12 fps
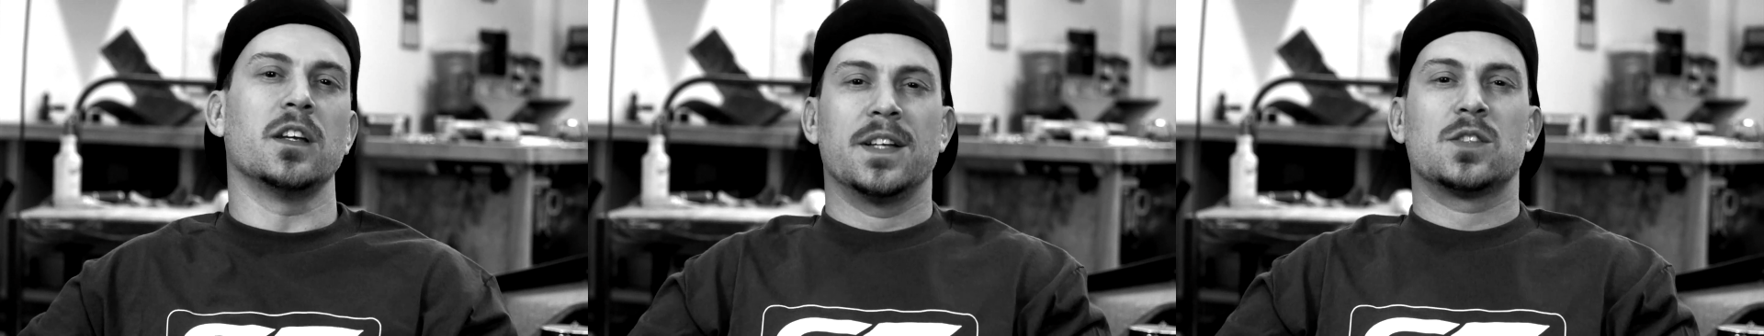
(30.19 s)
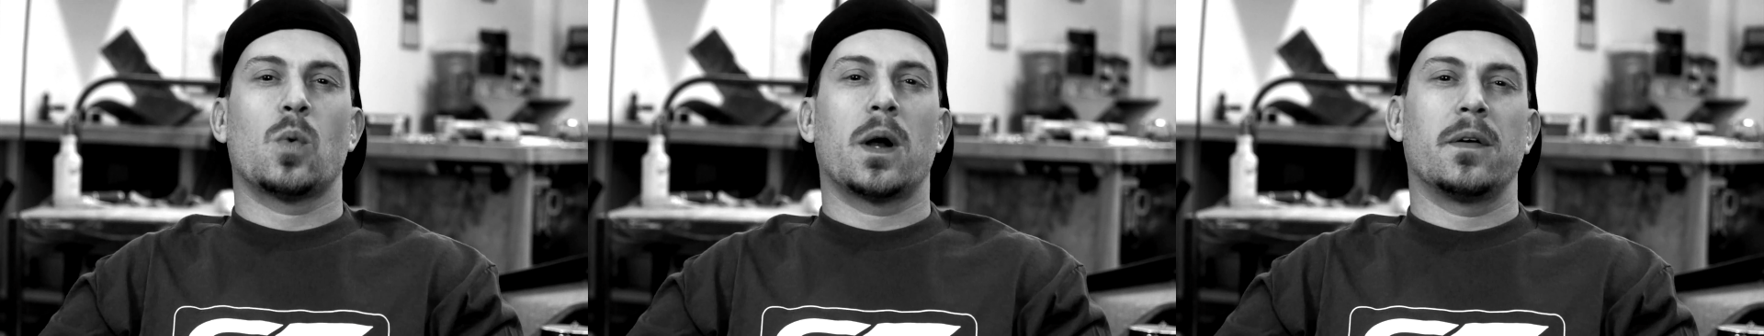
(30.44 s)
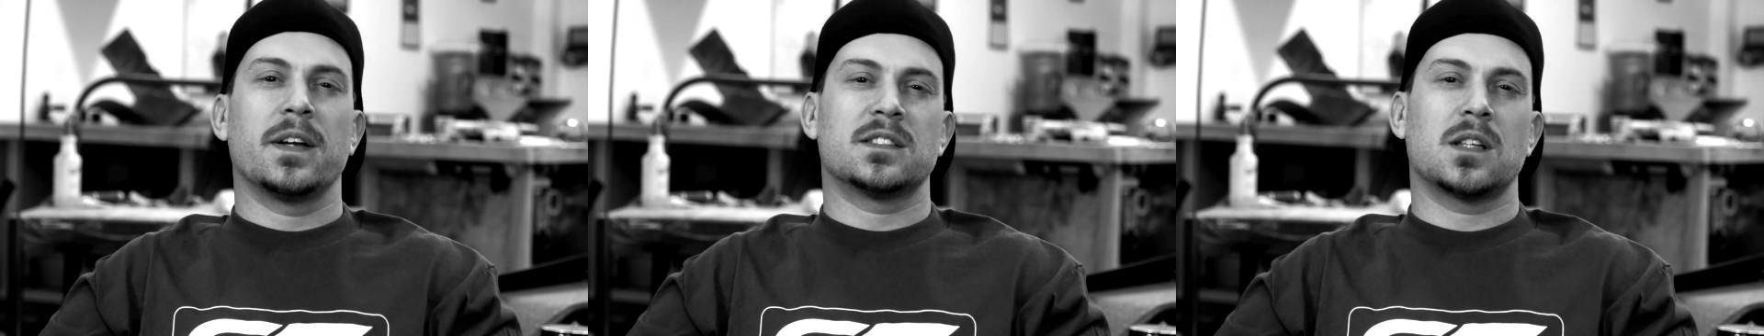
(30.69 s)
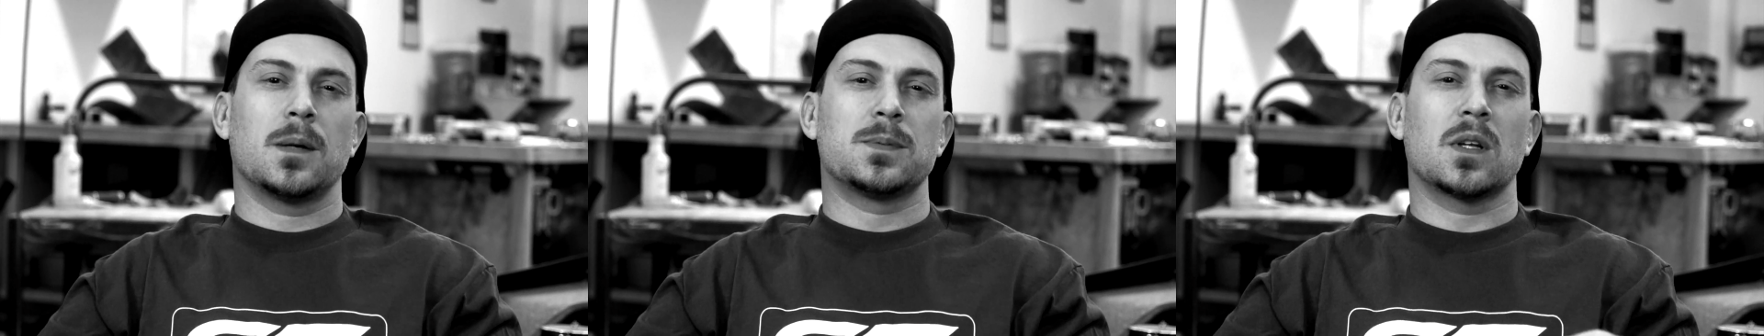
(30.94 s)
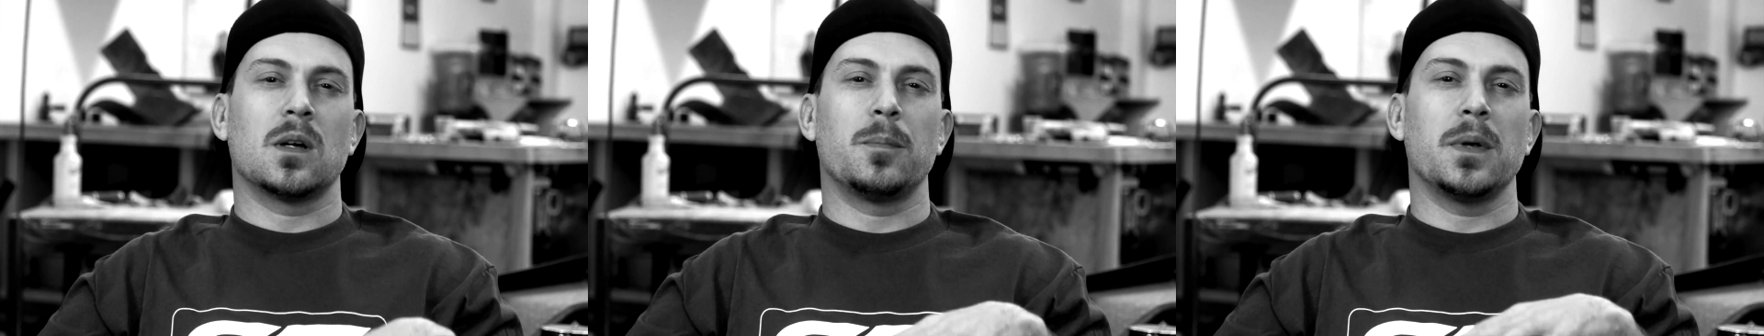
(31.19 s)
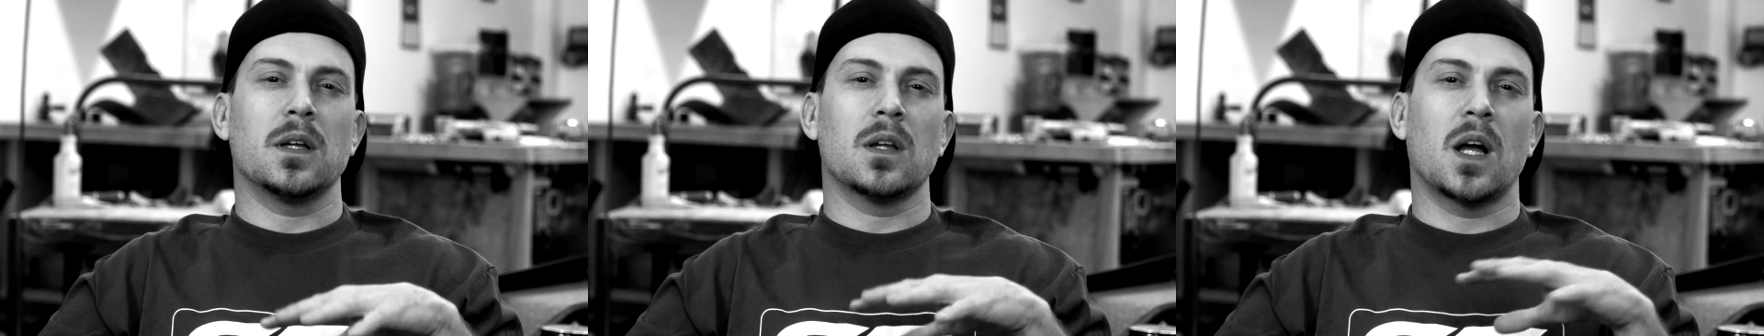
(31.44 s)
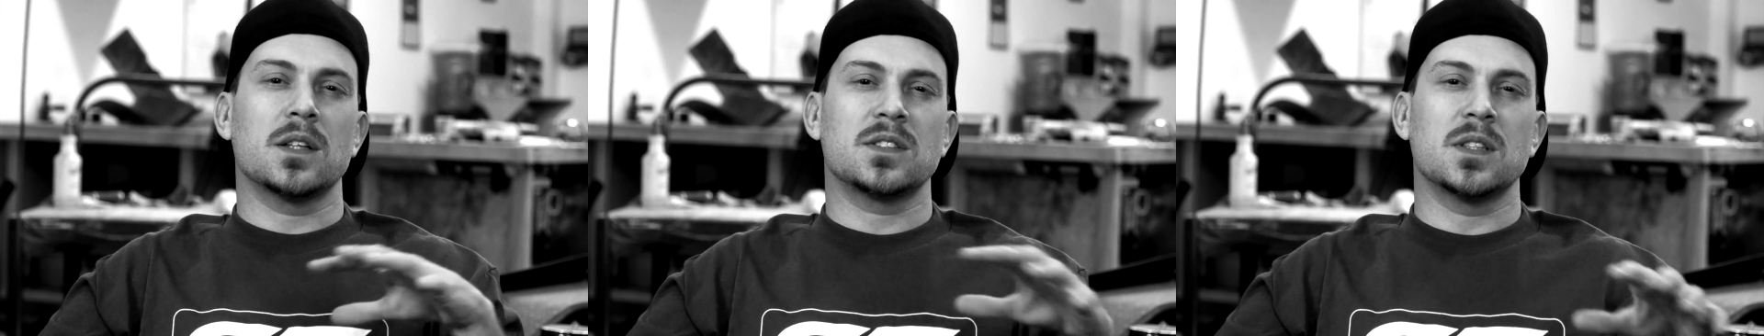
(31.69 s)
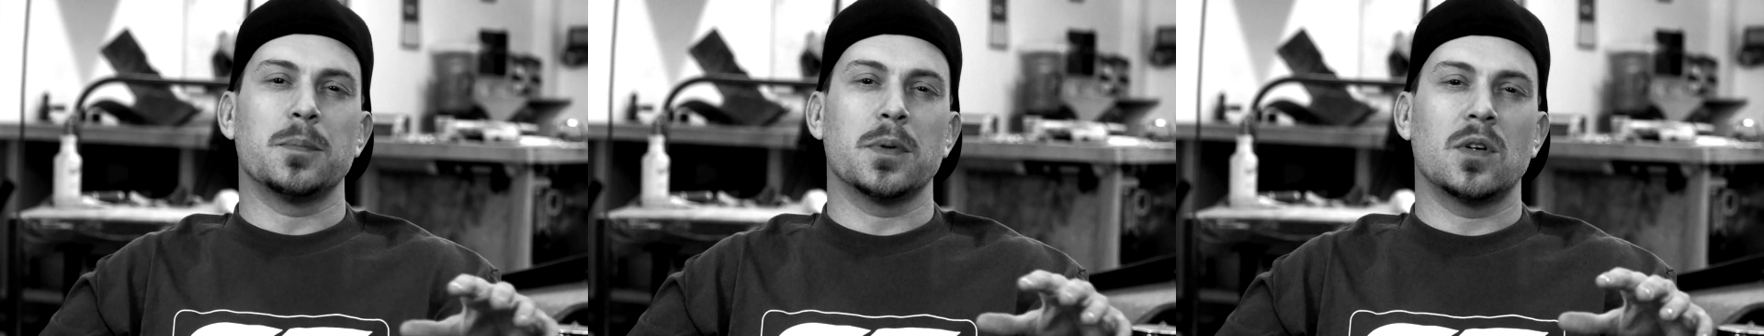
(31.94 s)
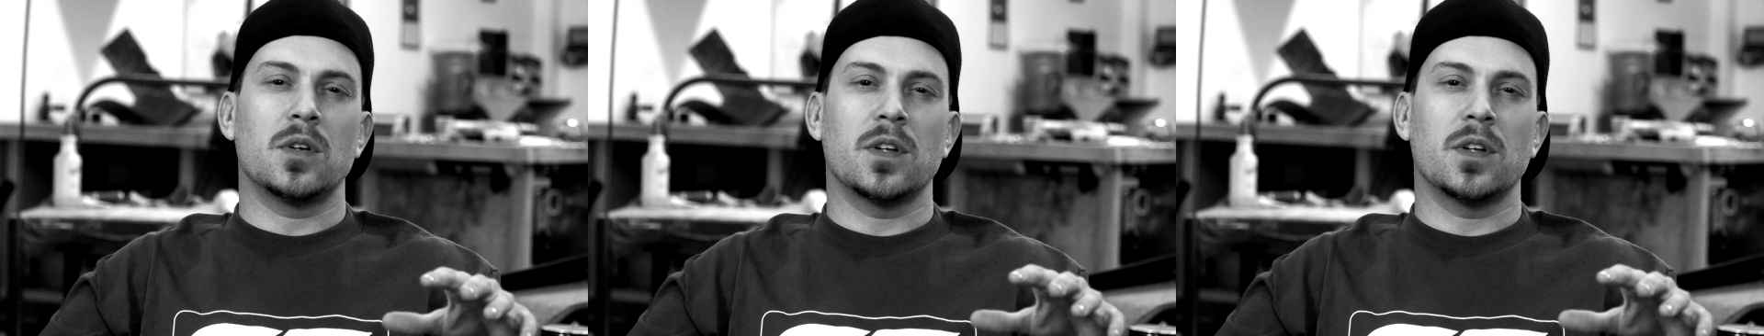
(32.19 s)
This wiring setup is going to be a lot simpler